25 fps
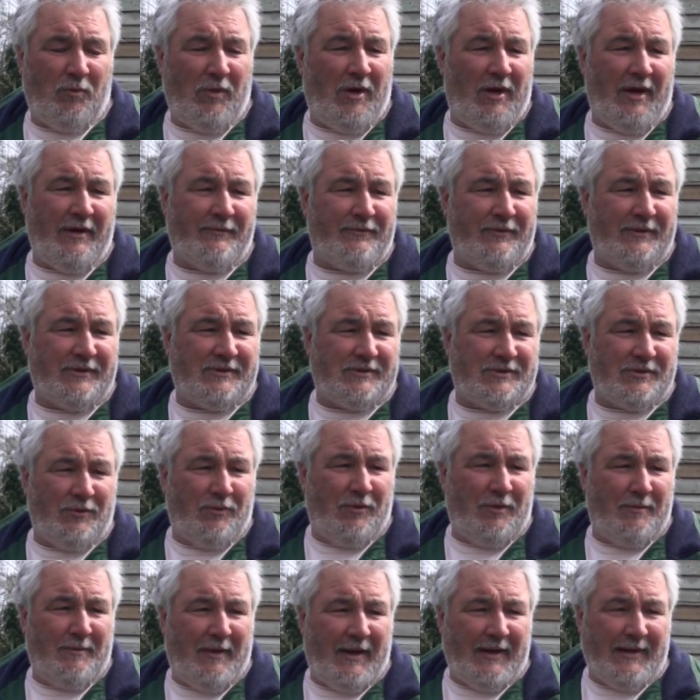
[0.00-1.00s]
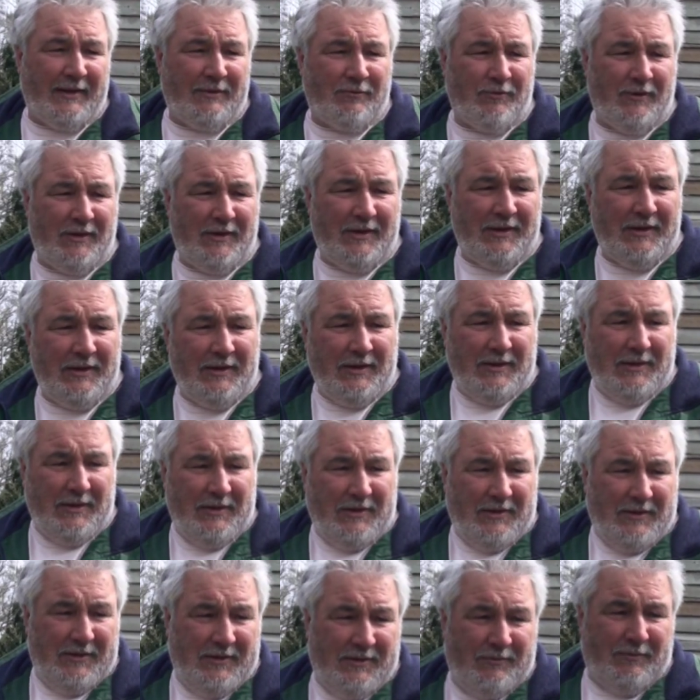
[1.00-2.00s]
well, every sort of make really.
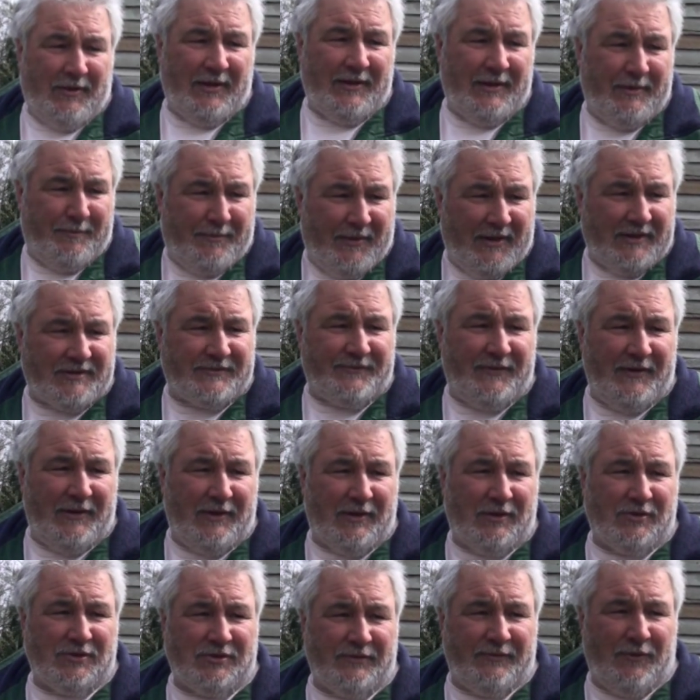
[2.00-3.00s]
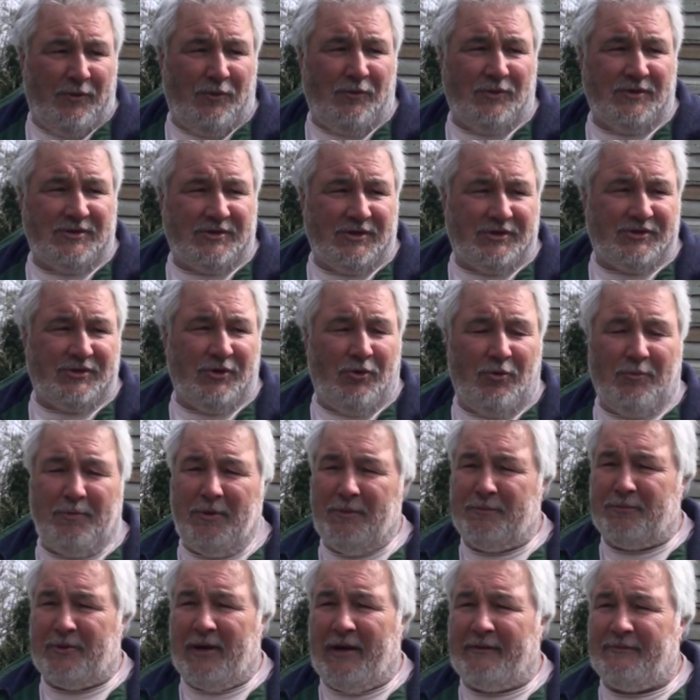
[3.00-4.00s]
One of the best vehicles of all is the
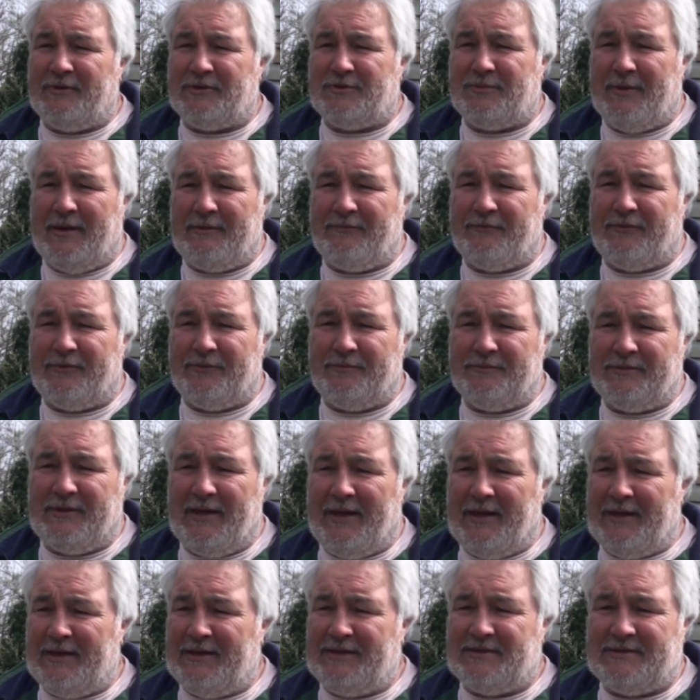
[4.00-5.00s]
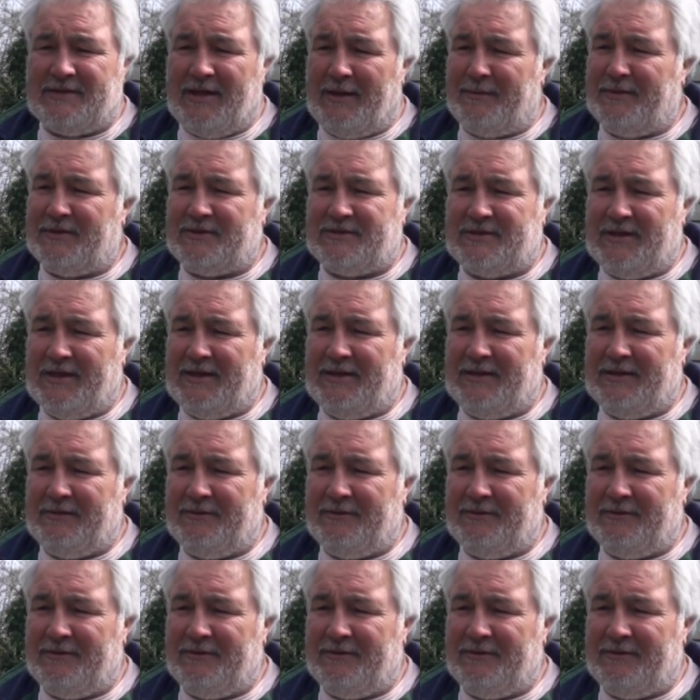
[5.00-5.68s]
Talbot Brothers one from down in Somerset.